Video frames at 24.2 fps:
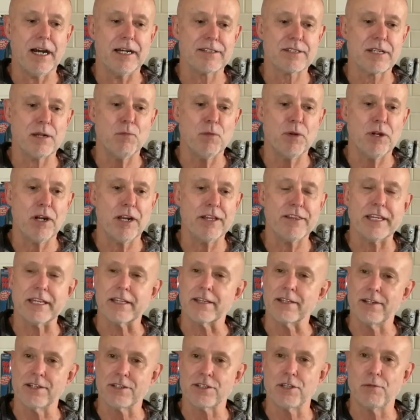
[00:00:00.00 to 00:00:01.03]
somewhere I think
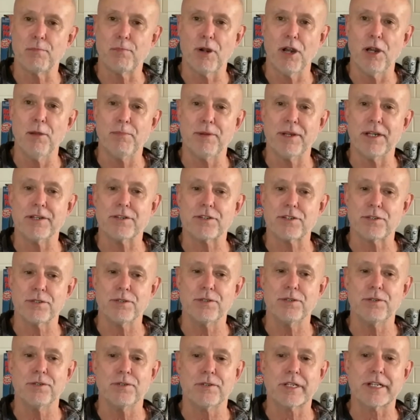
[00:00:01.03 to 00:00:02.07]
that it's appropriate
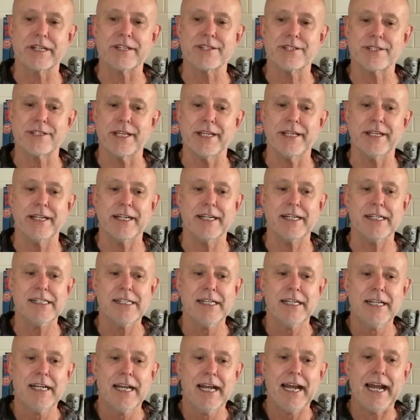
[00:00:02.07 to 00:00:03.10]
to consider
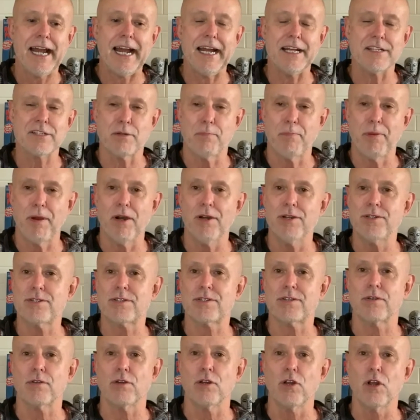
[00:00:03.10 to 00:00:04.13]
as a
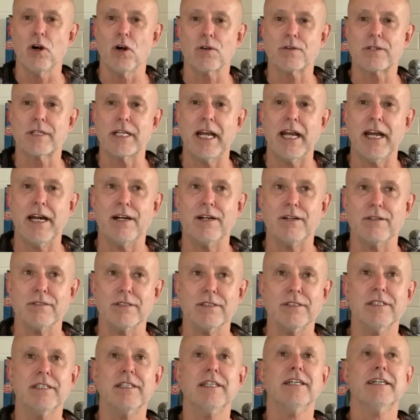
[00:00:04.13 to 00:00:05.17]

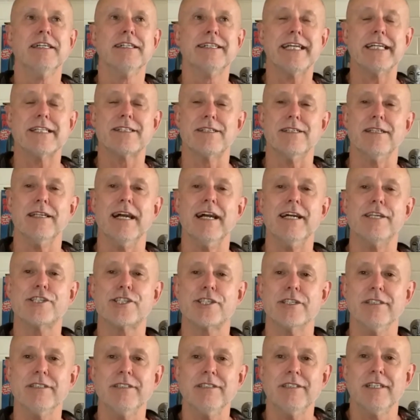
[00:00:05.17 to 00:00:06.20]
post-lockdown
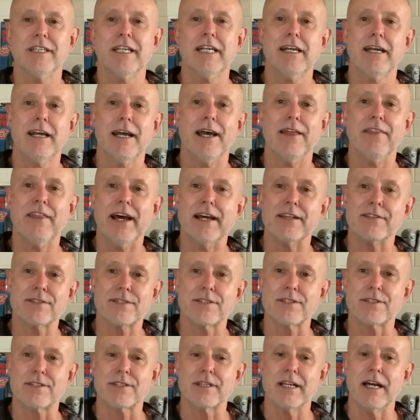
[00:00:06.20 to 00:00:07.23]
destination, and
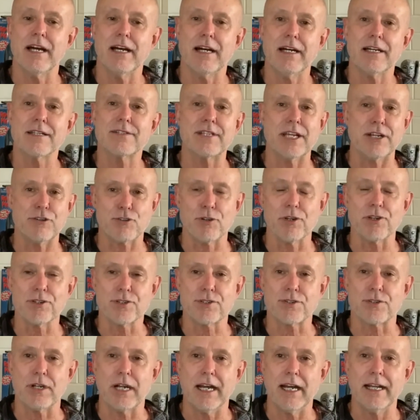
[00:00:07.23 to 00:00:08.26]
that's Central
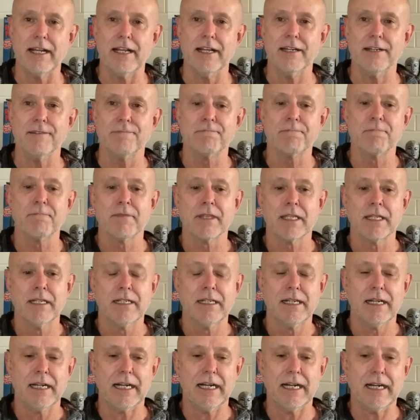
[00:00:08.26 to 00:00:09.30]
Australia.
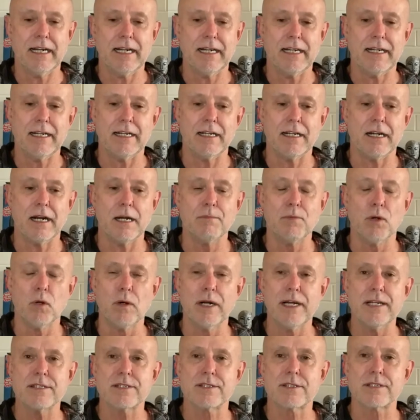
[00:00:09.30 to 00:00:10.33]
I'm
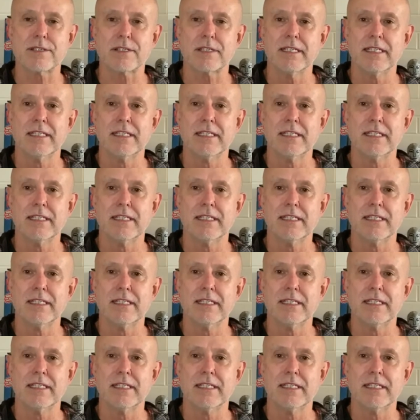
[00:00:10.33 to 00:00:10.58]
always